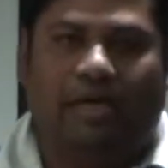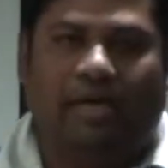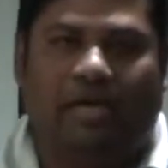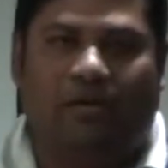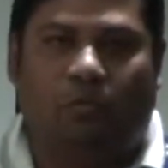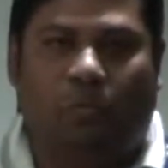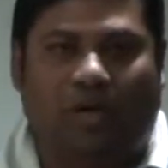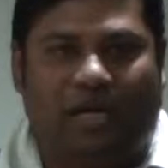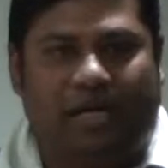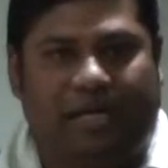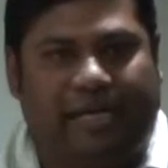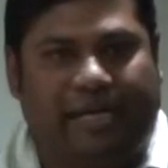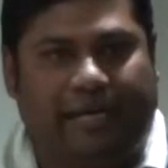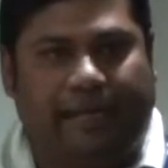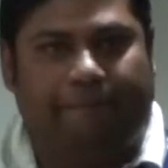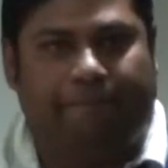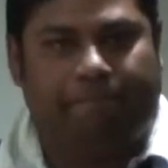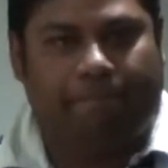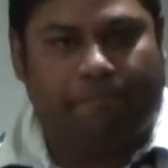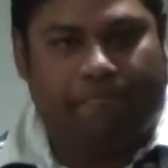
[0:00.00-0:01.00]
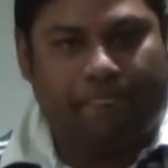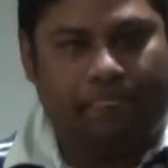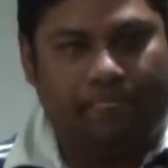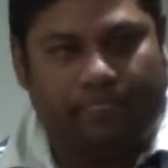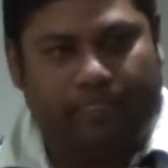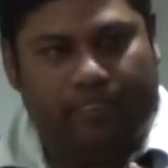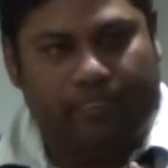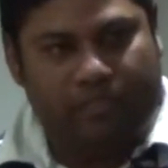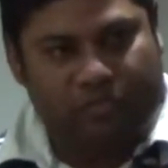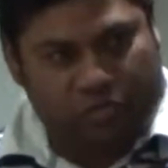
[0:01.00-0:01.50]
and one day,
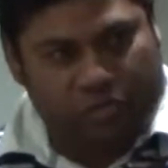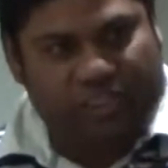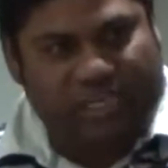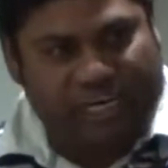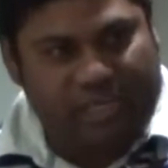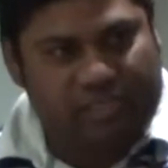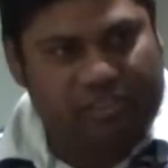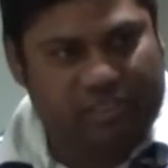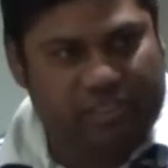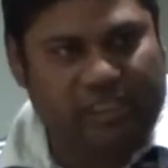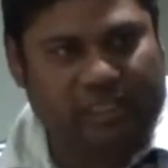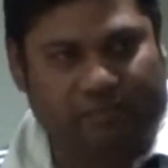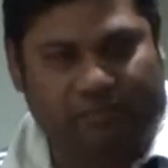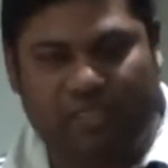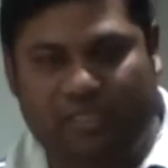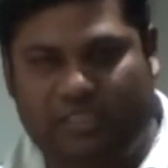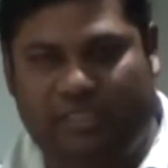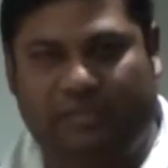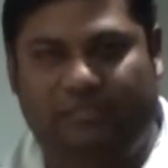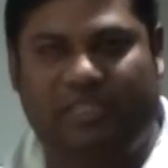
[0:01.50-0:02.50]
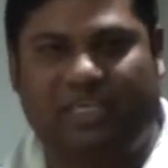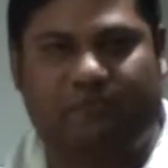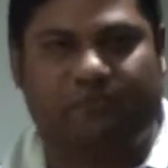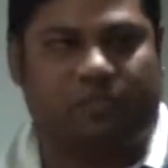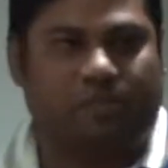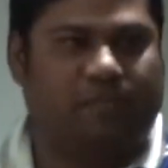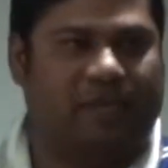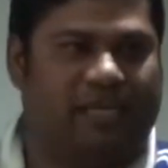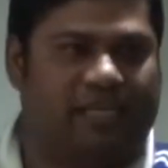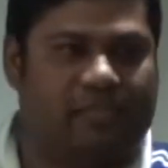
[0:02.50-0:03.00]
this child's team, the team that
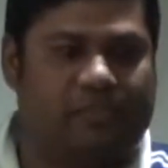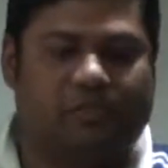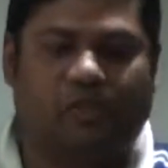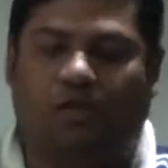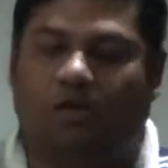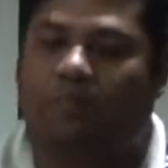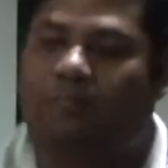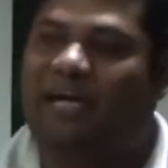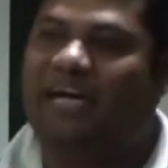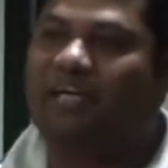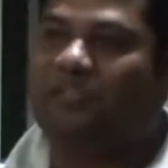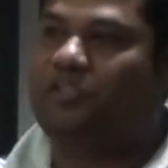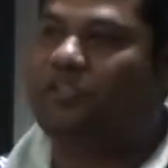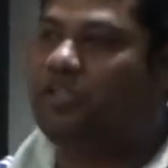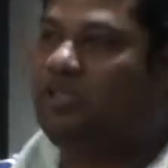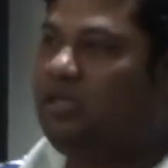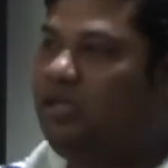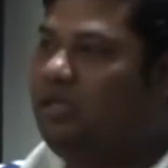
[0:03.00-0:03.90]
was playing the soccer match,